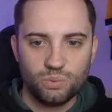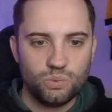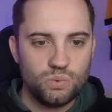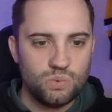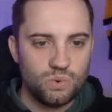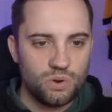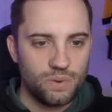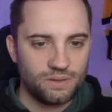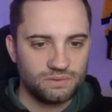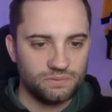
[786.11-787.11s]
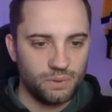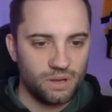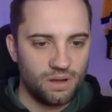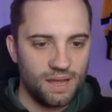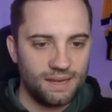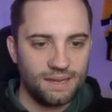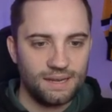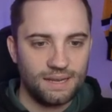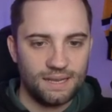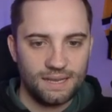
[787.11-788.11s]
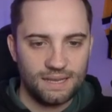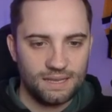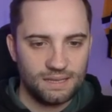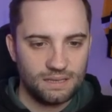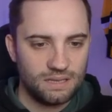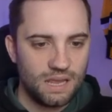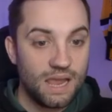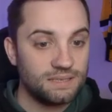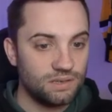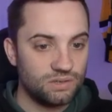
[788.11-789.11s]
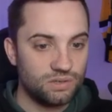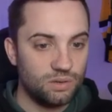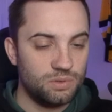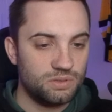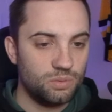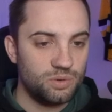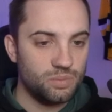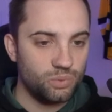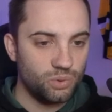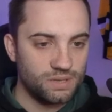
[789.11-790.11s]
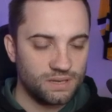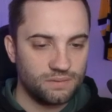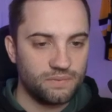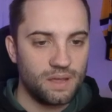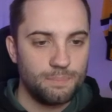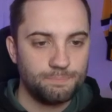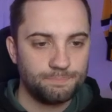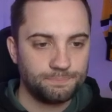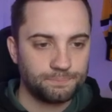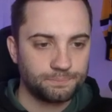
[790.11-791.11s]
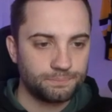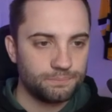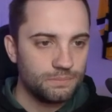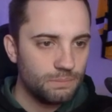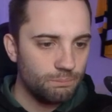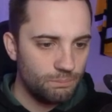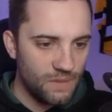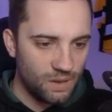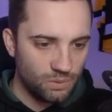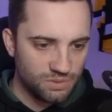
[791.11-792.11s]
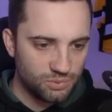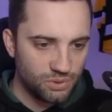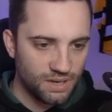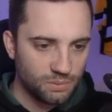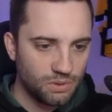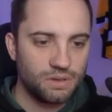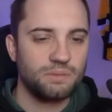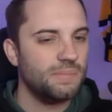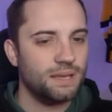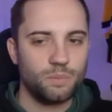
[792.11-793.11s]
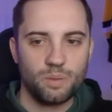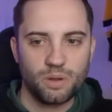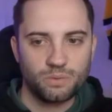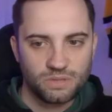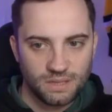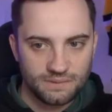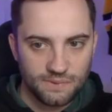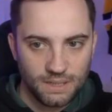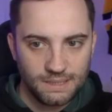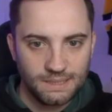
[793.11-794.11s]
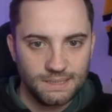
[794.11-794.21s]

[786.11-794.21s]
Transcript: Ooh, who else have we got? Elliot Lee isn't a sub, so we'll bring Broadhead on for him. What does Broadhead want to do? He can be a poacher, that's fine.